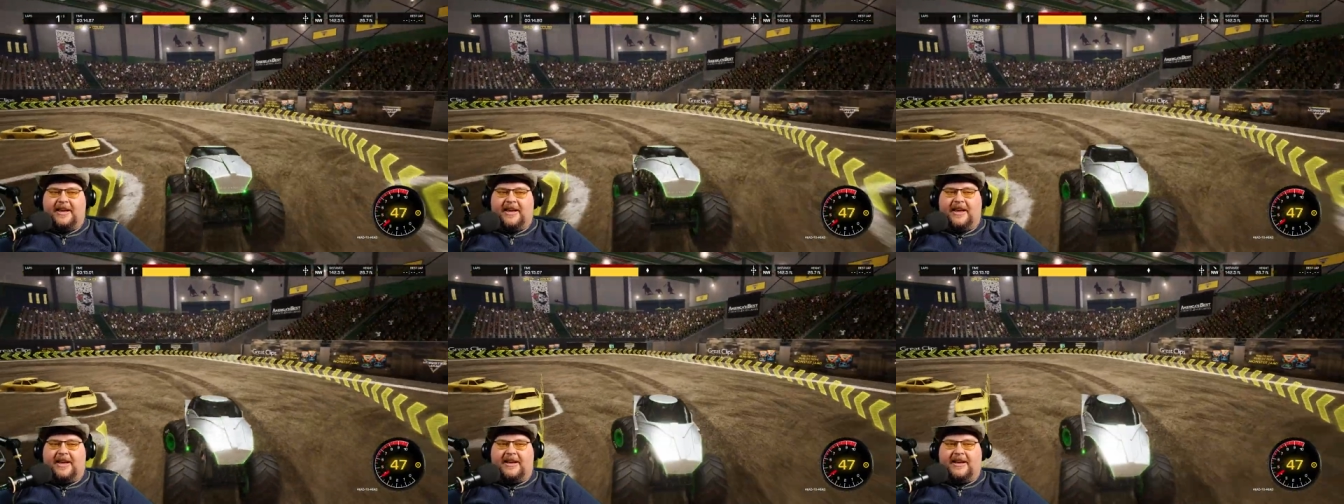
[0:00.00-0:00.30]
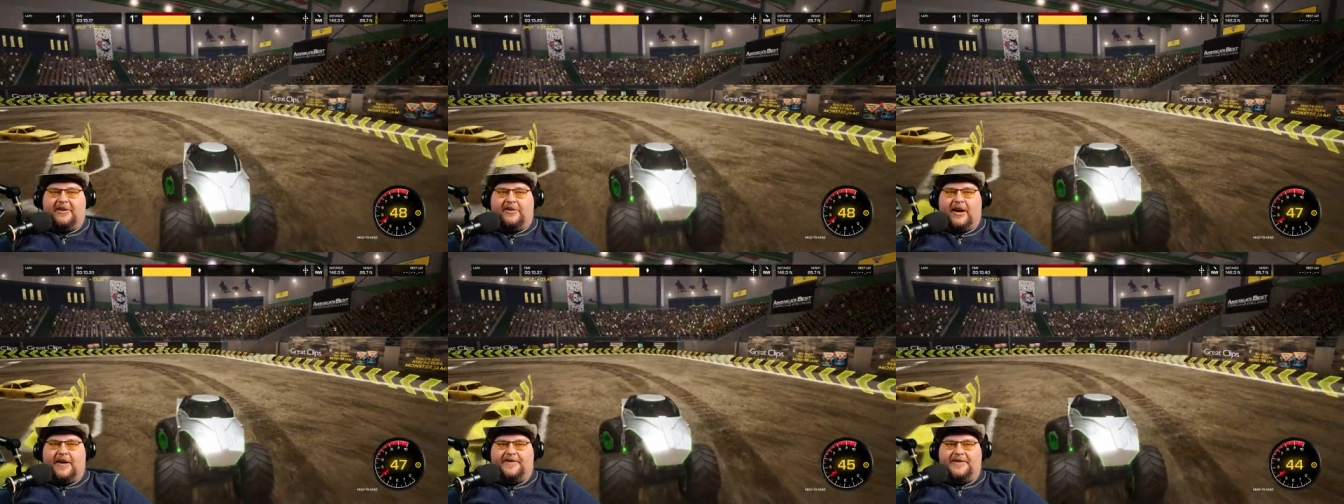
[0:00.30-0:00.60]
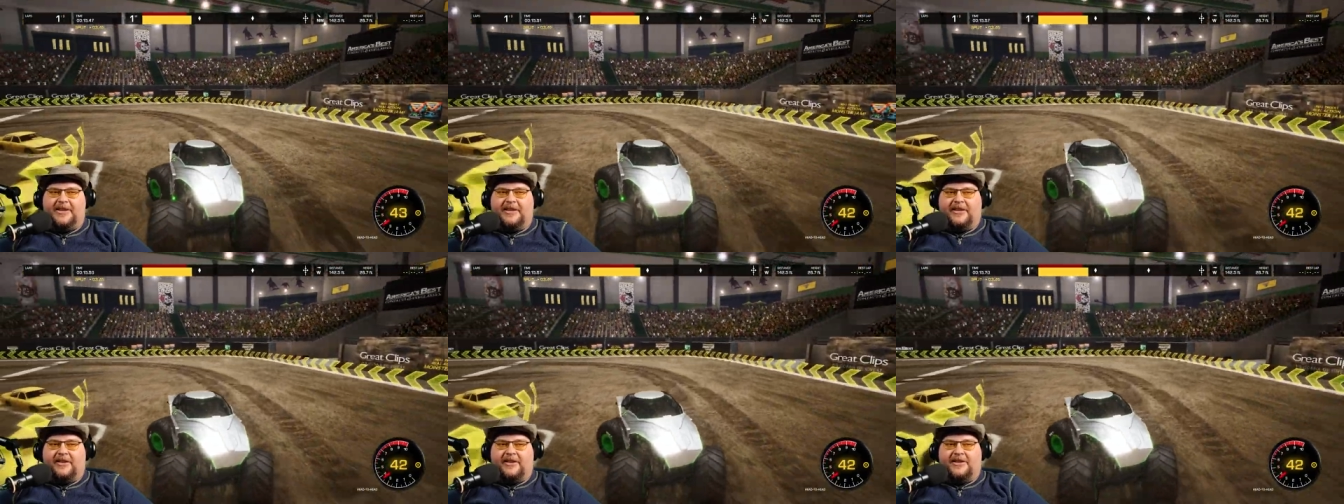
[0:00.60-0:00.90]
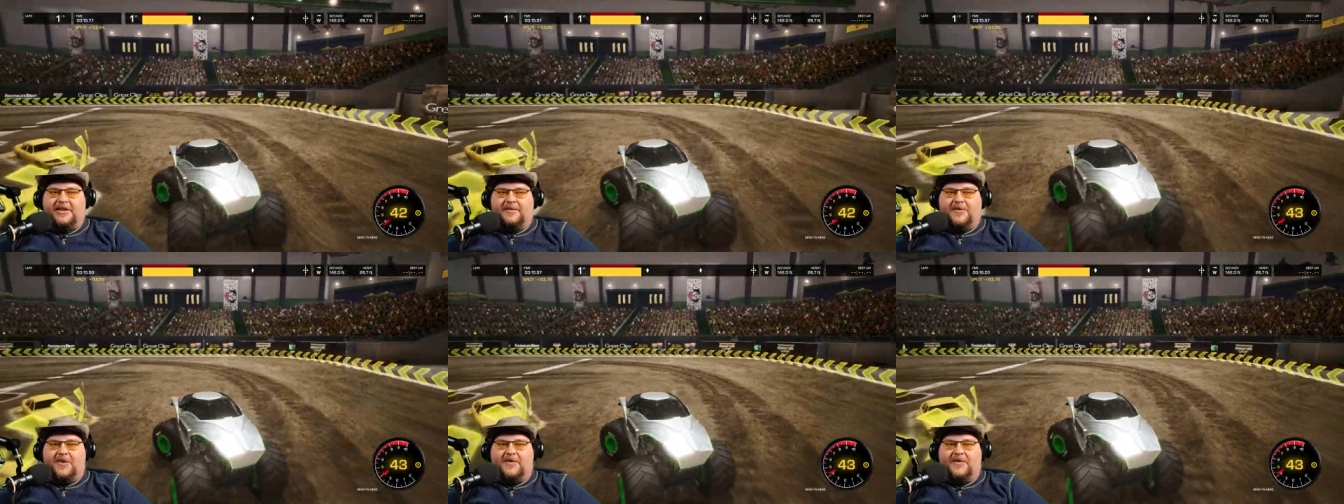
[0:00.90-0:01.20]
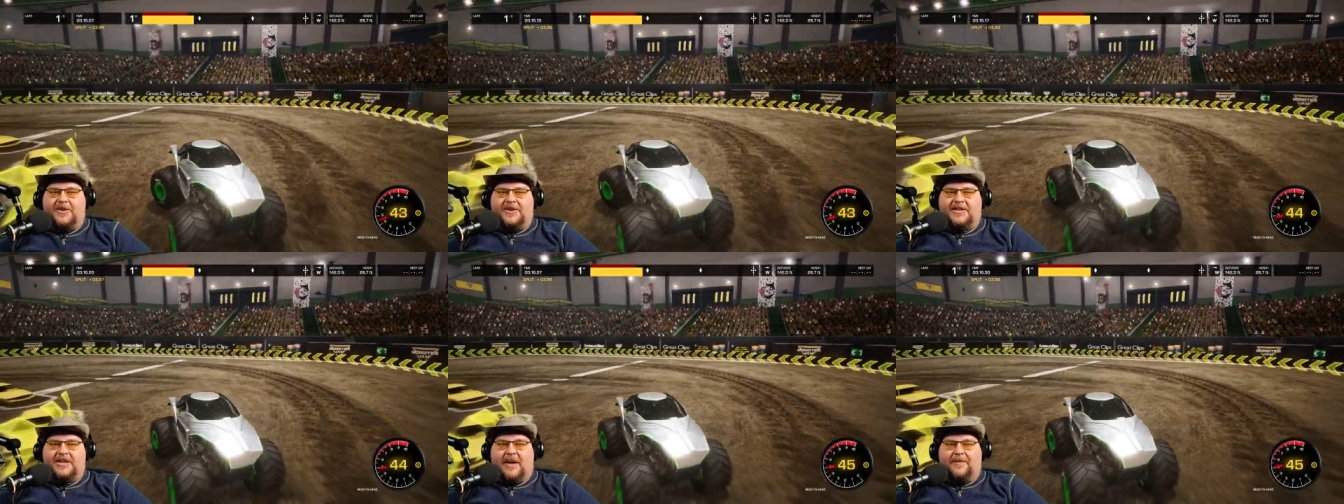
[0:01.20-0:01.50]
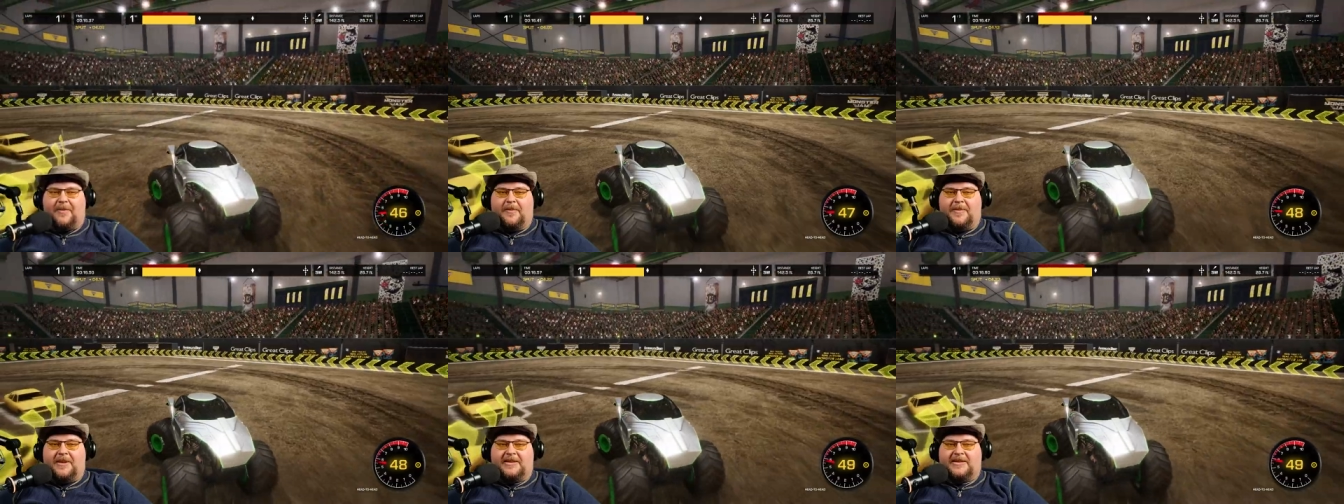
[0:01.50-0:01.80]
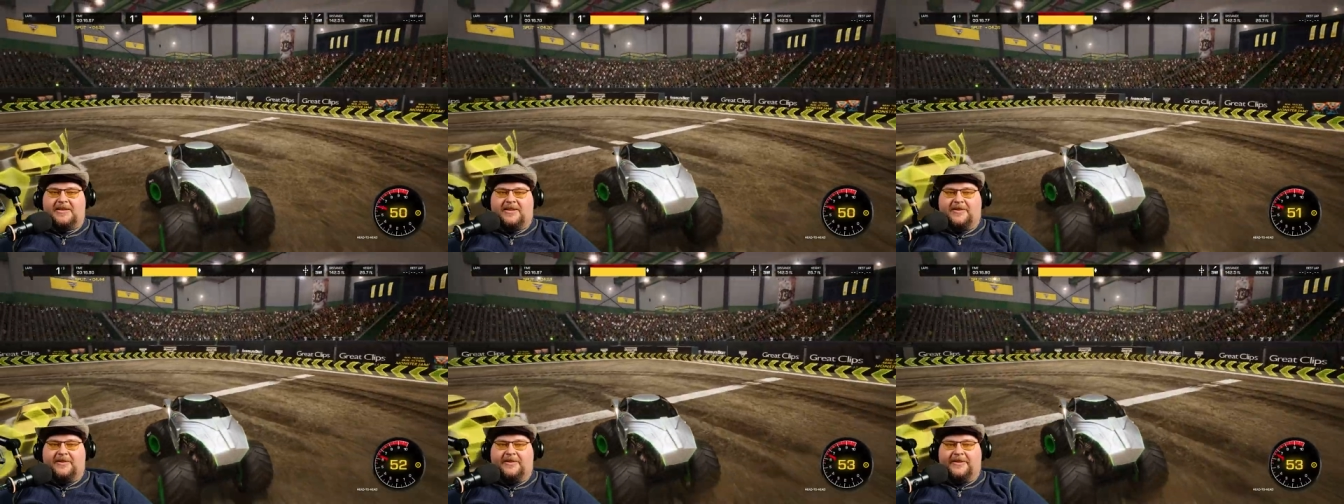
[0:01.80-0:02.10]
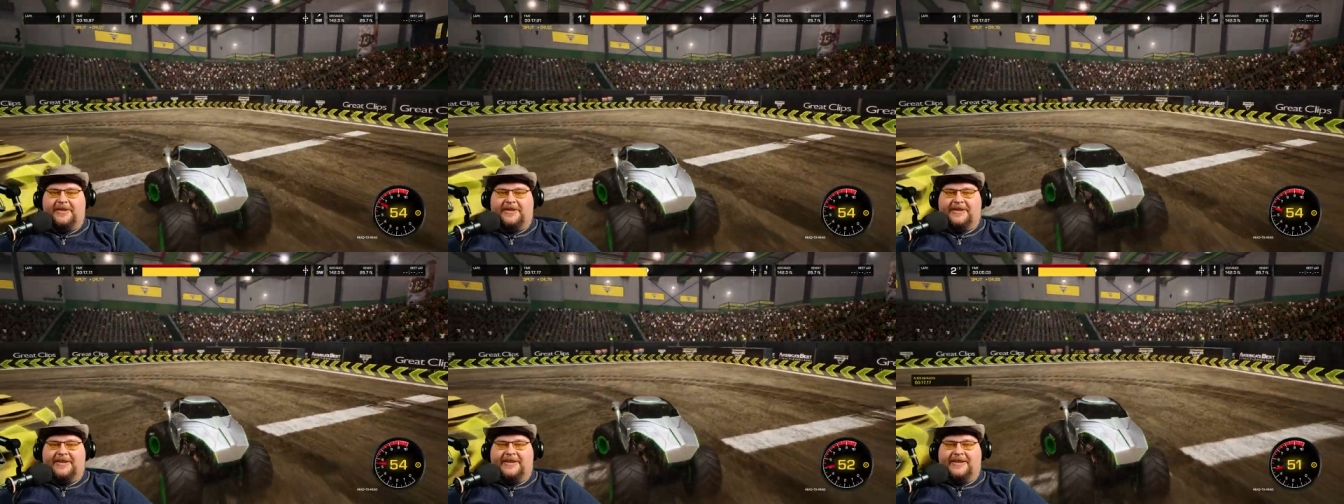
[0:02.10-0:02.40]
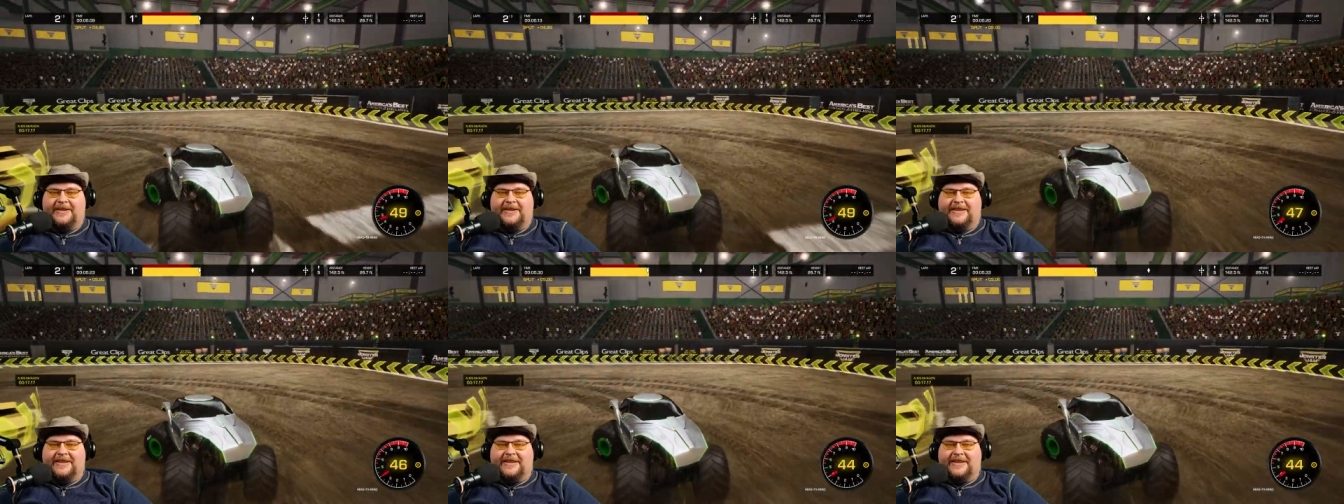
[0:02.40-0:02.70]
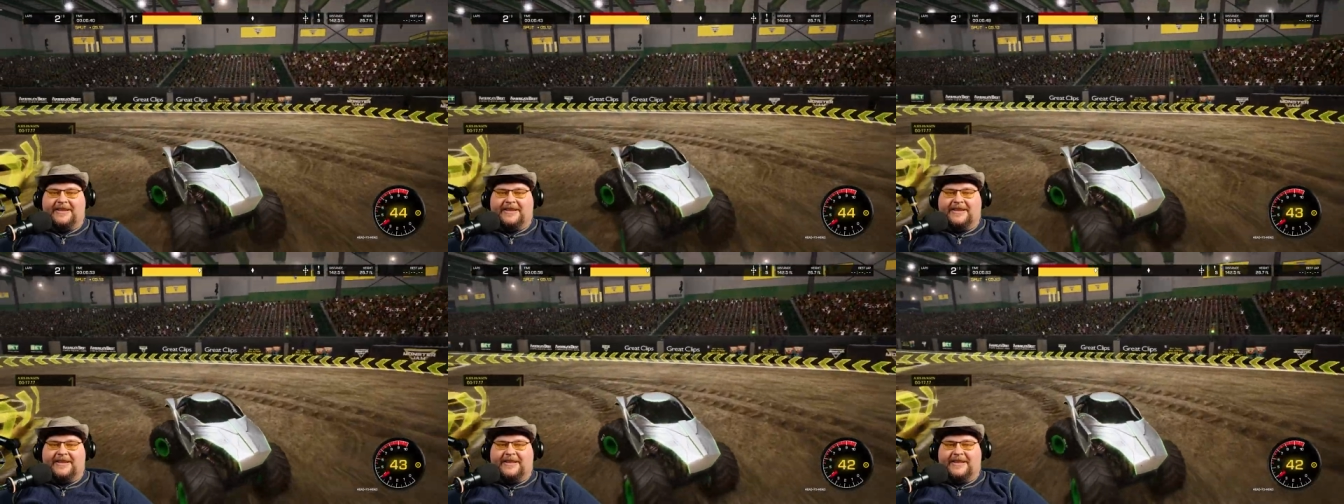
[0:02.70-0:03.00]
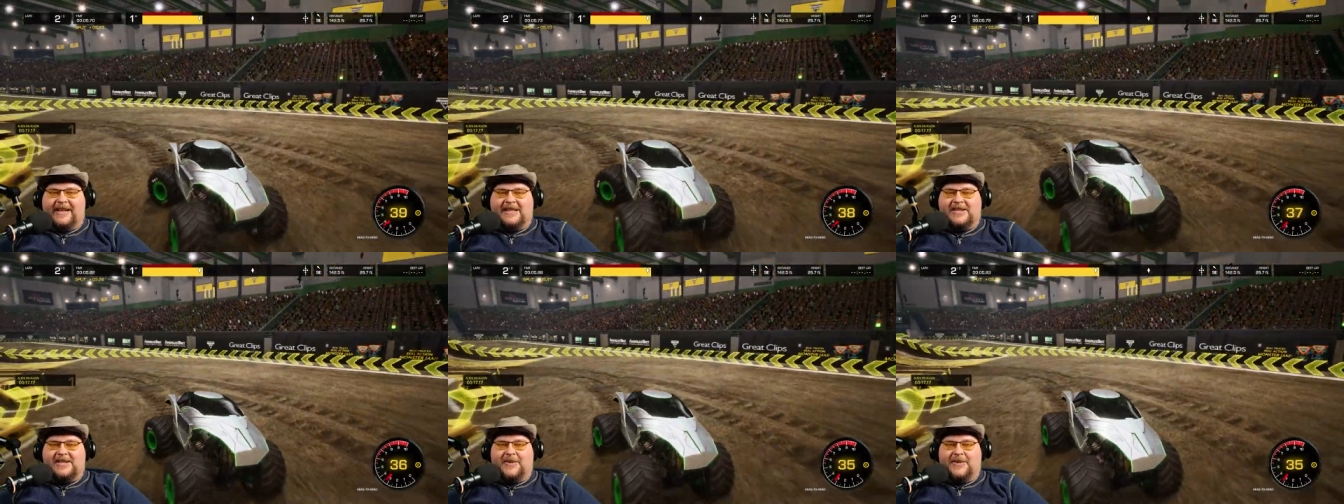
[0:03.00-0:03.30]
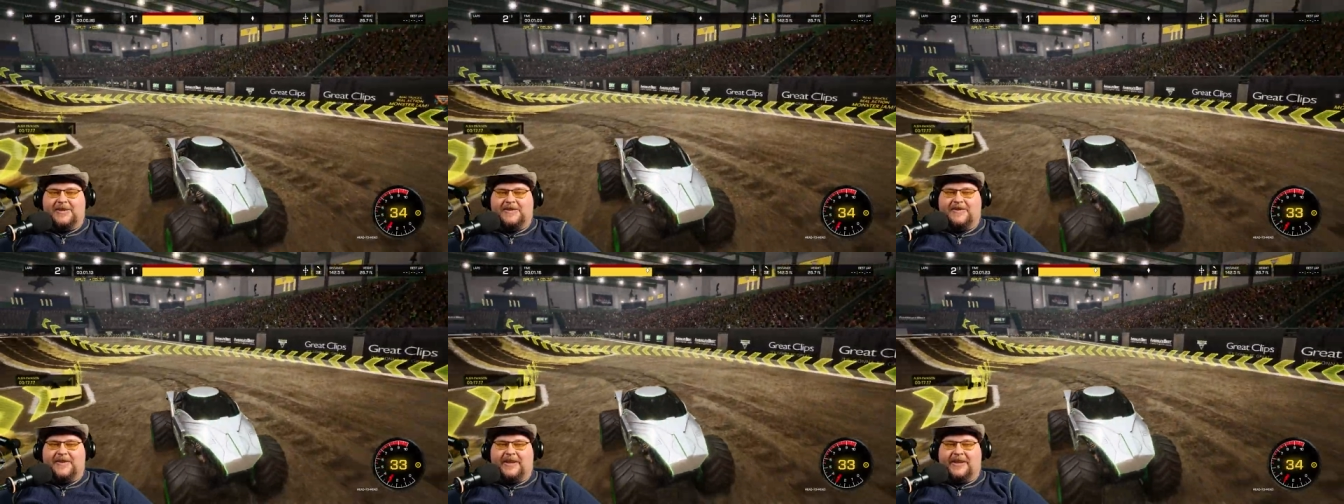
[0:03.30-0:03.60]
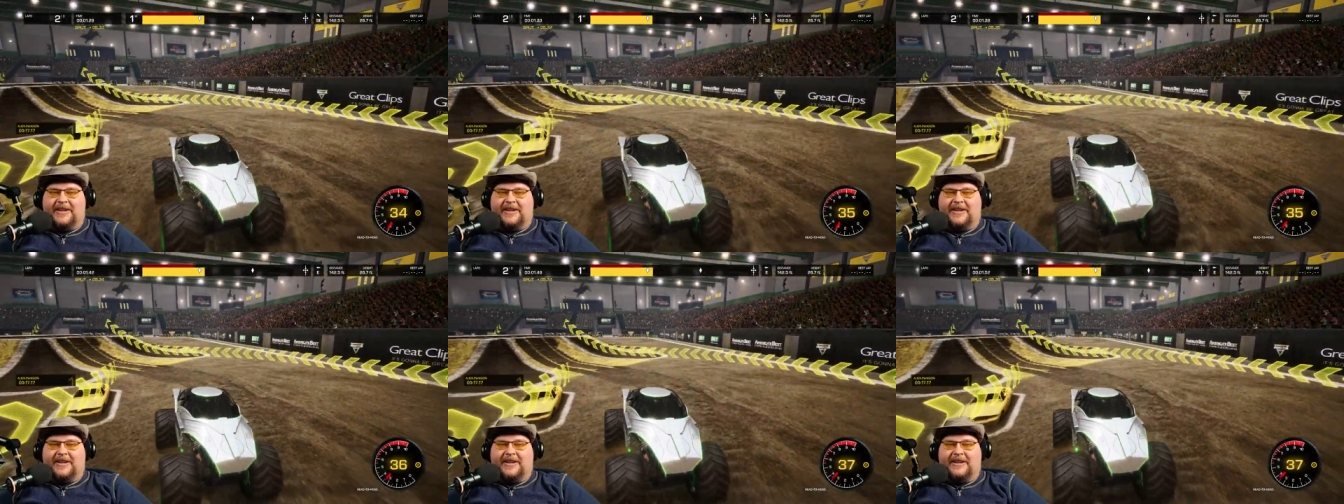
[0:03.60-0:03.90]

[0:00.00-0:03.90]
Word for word: And Gravedigger jumped over the top of me, too. That's always fun.